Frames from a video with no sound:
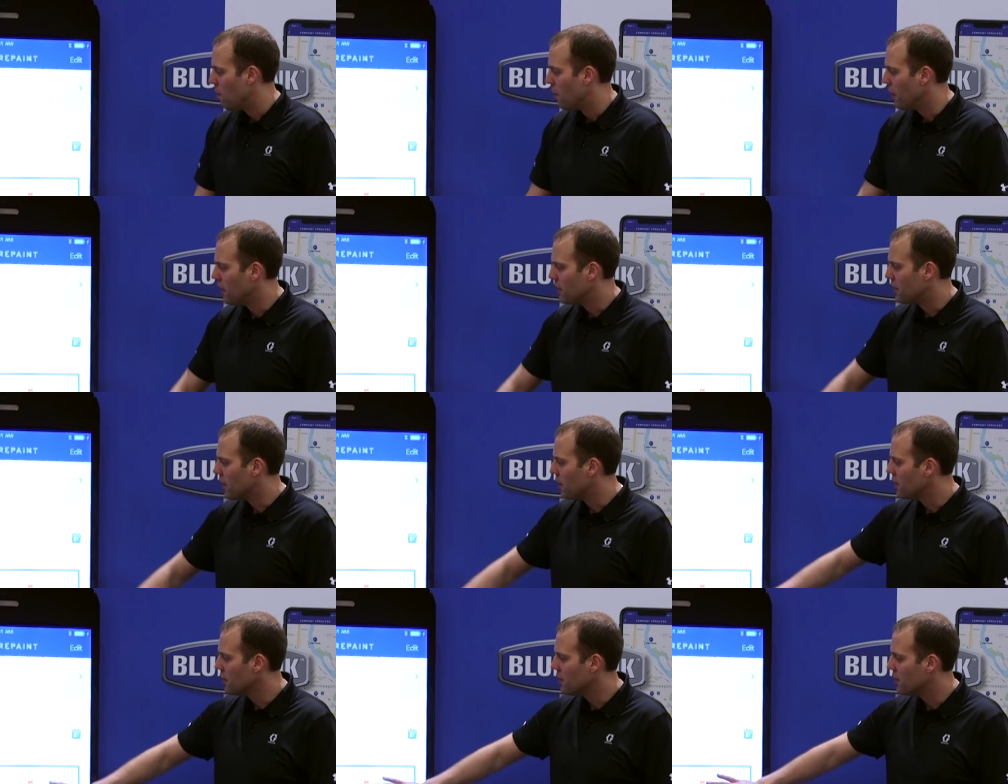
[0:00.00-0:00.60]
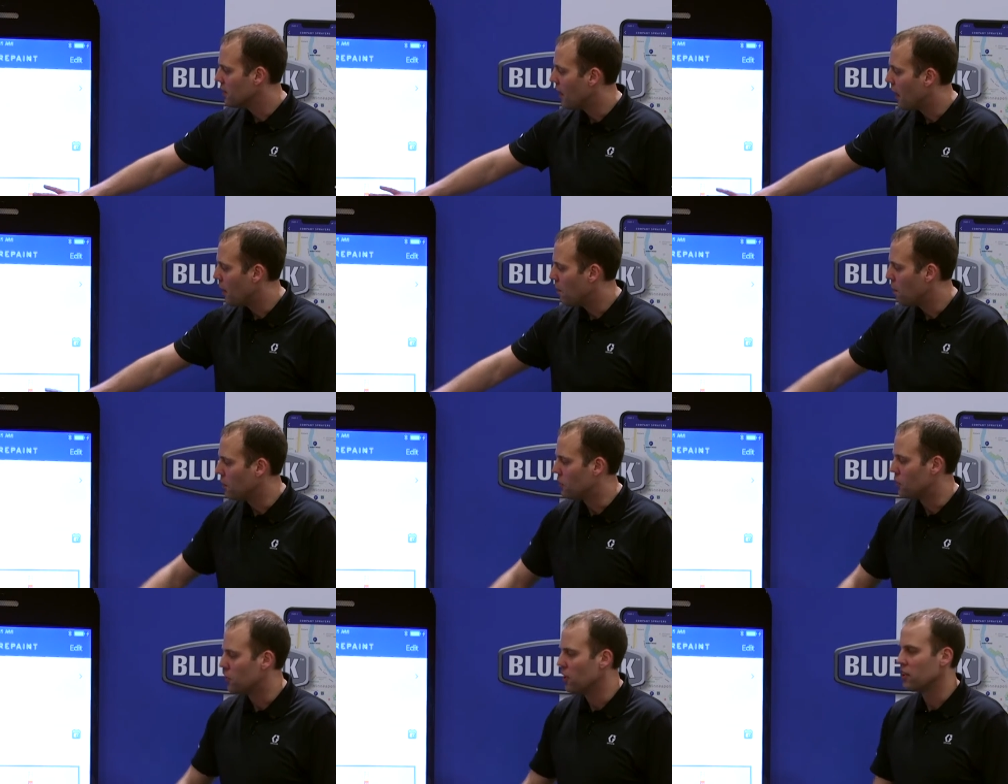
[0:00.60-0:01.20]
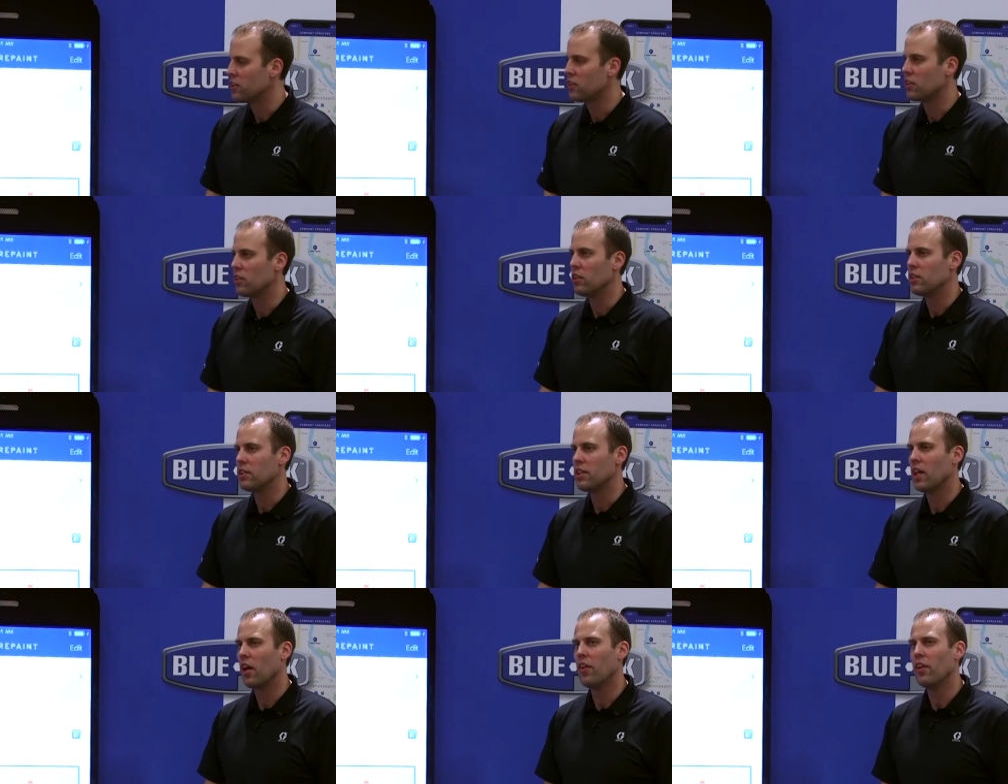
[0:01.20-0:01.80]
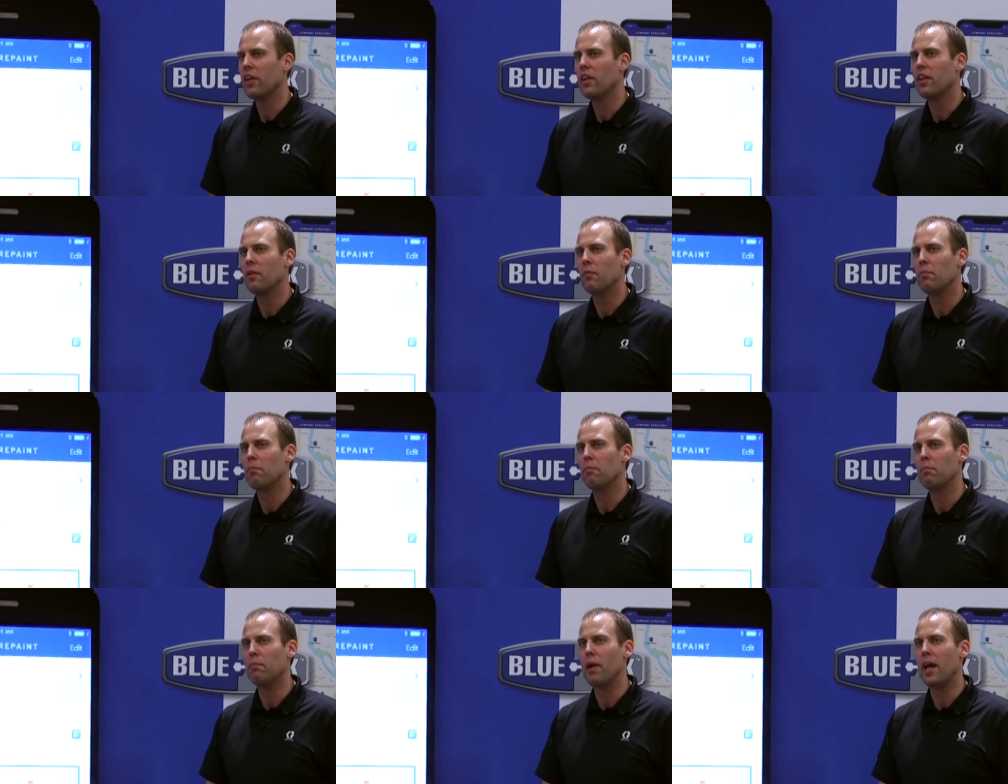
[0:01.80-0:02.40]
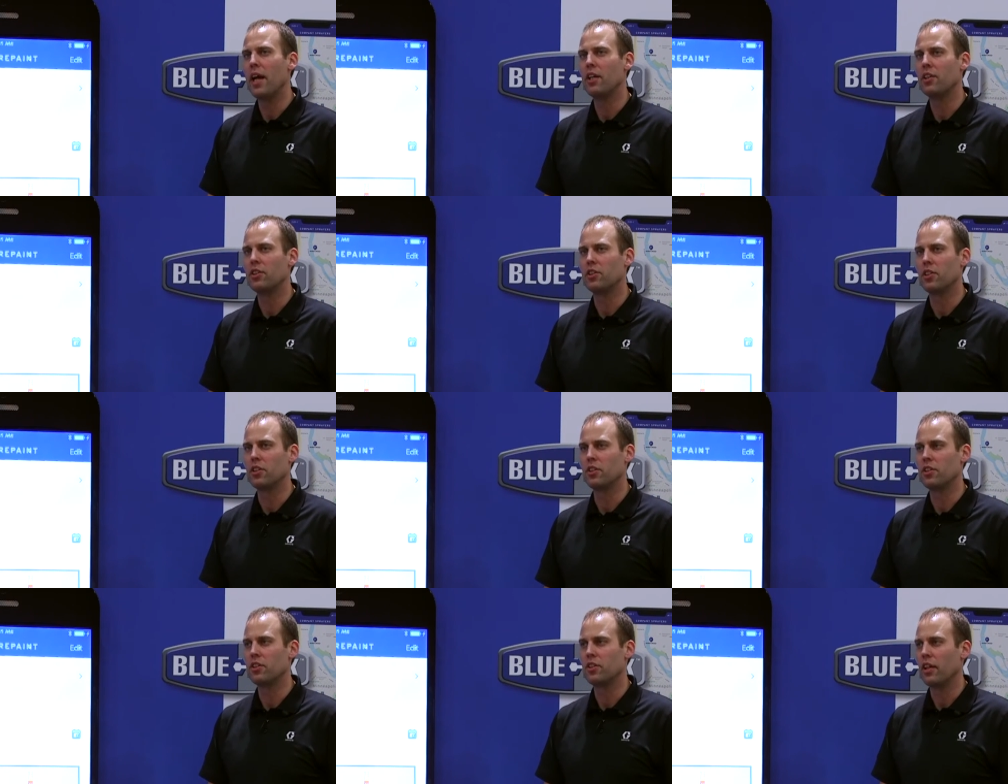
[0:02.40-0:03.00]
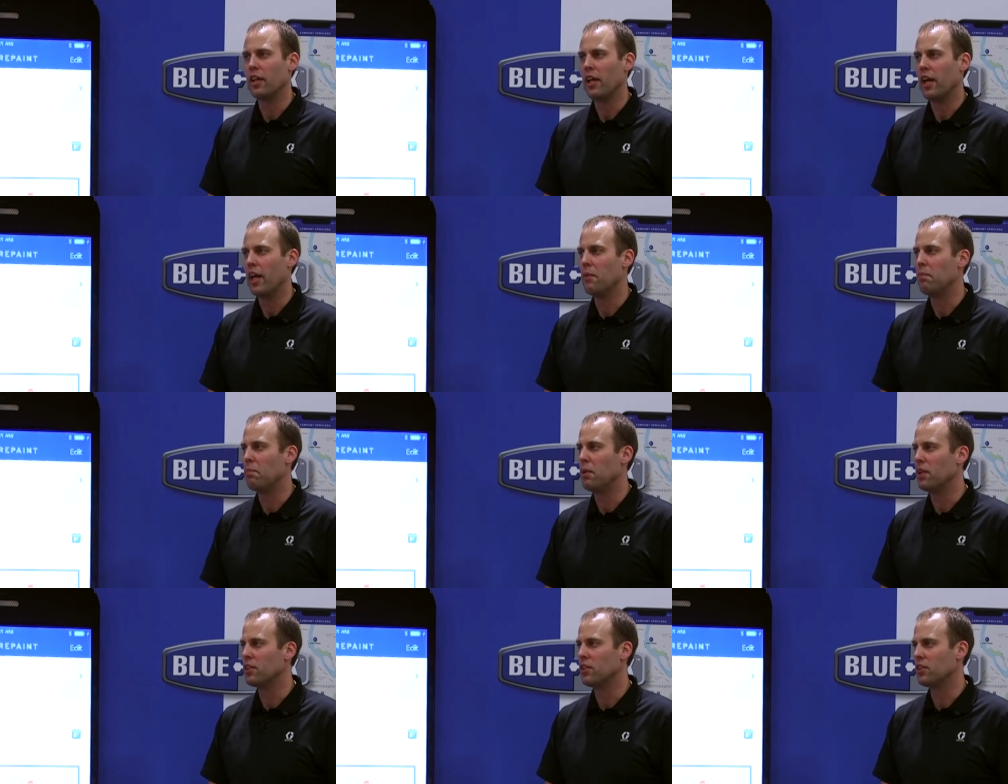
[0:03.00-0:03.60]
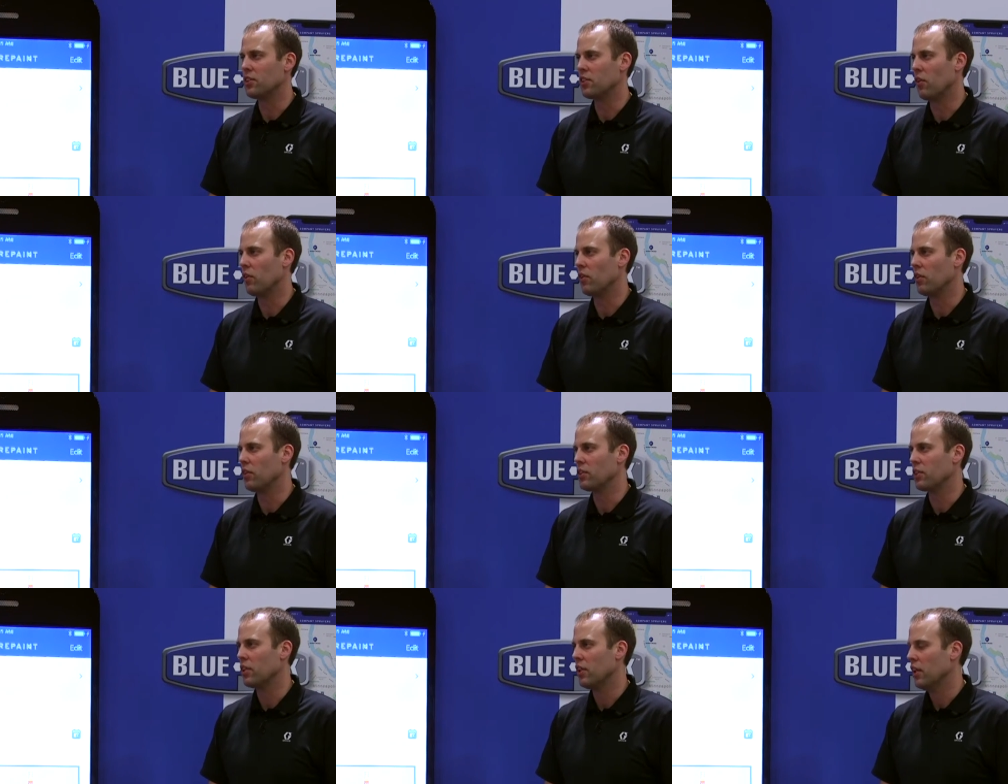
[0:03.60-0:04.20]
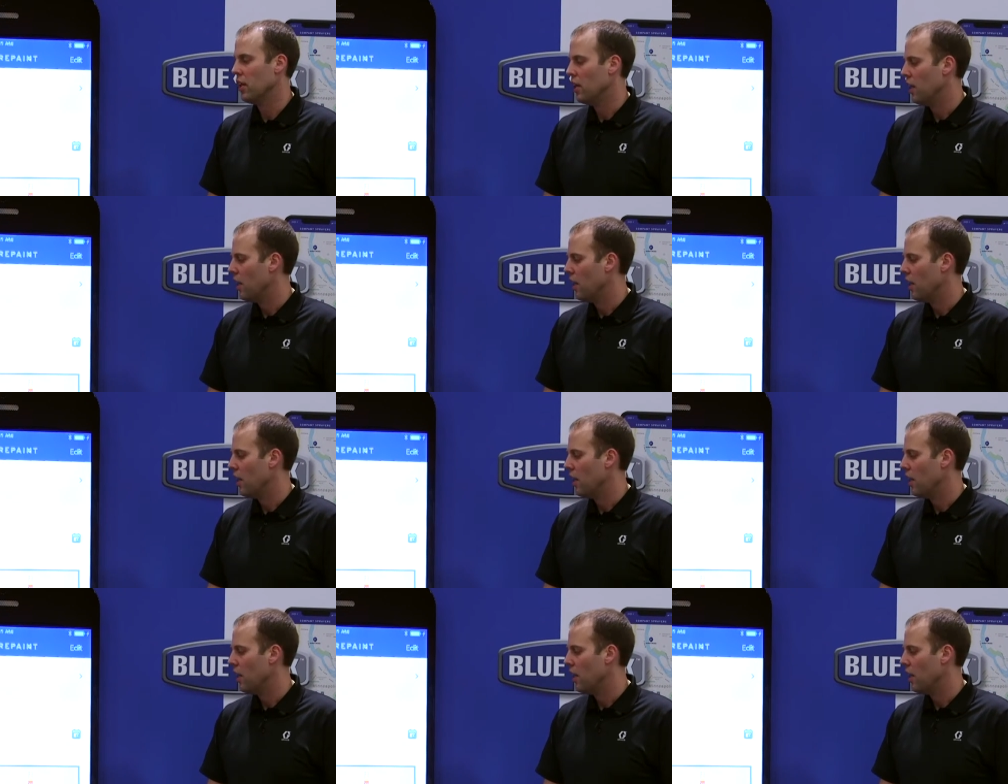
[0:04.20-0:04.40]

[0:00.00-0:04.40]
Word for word: but it doesn't stop with just telling managers and business owners